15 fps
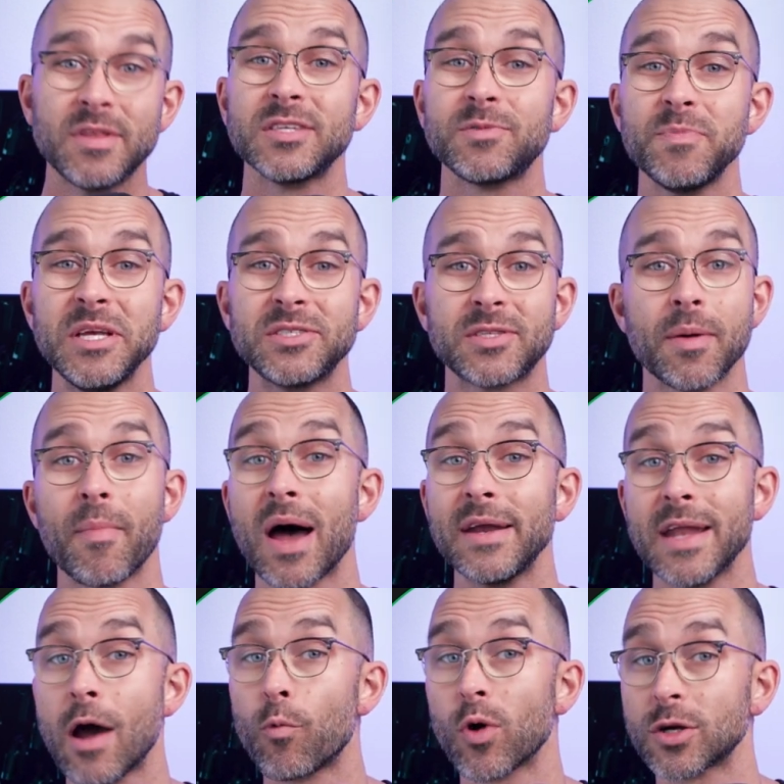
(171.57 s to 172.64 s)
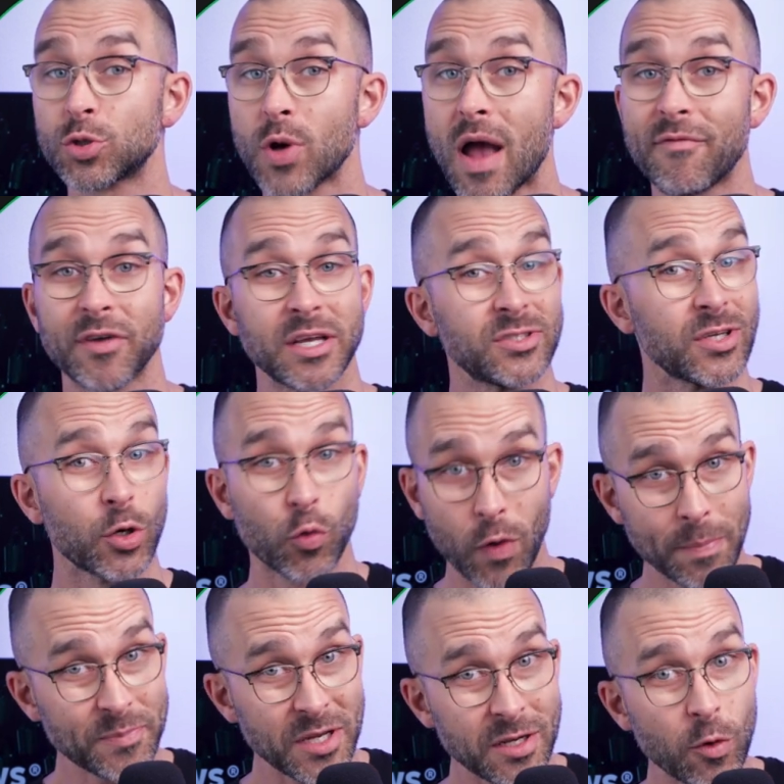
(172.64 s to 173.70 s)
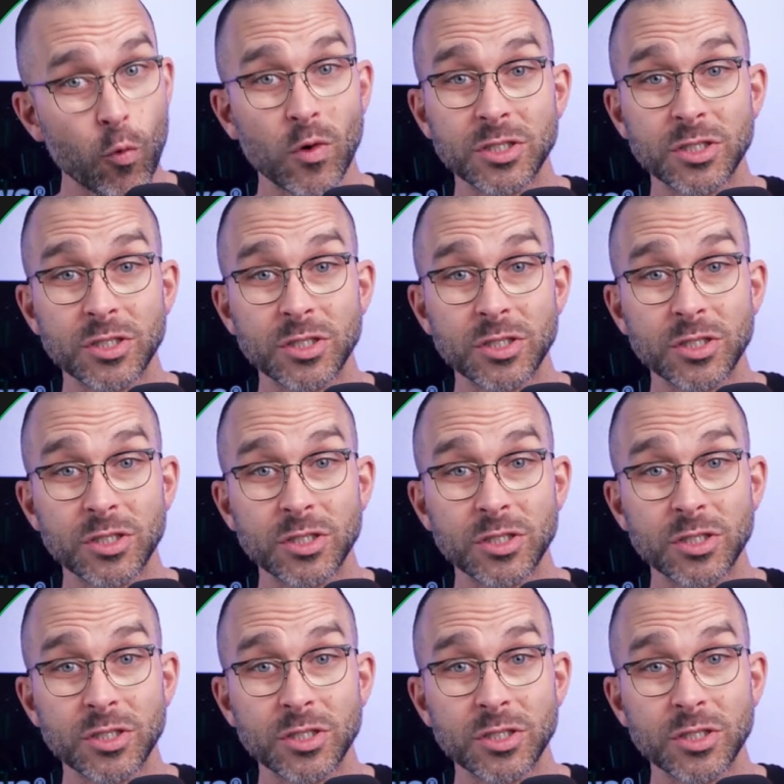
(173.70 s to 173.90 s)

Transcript: This means that my network traffic is encrypted,